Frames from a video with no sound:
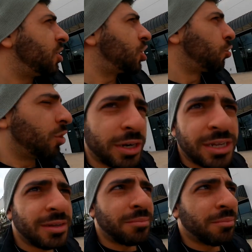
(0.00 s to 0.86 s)
Short
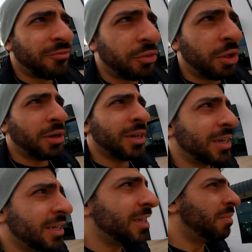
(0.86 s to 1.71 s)

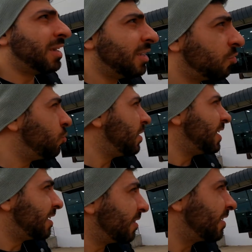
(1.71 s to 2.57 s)
vlog, but it is what
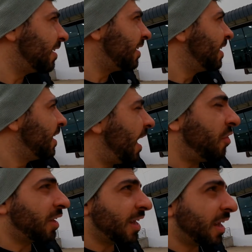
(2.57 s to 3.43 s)
it is.
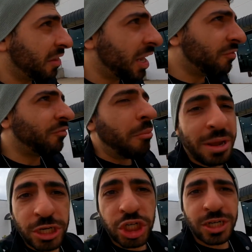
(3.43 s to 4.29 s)
I think I got a lot of
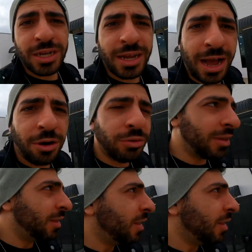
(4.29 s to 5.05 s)
information out.